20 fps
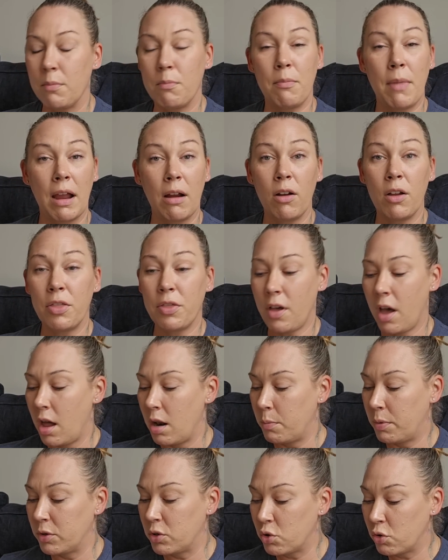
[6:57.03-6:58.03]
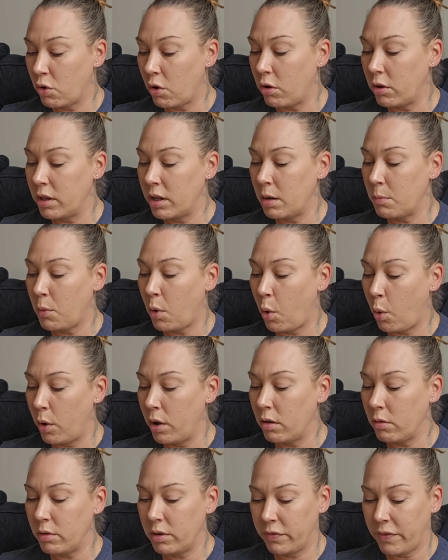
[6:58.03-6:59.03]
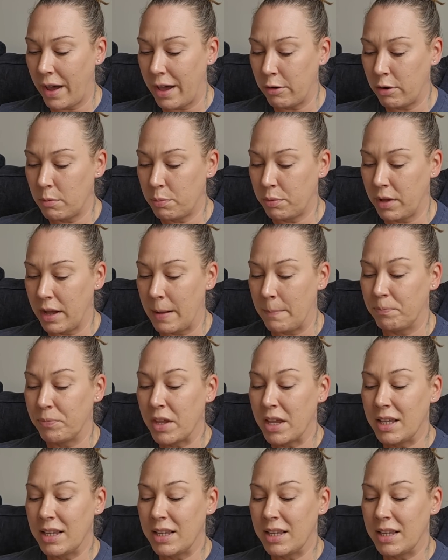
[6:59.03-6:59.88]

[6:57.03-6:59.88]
Marathon petroleum oil refinery plant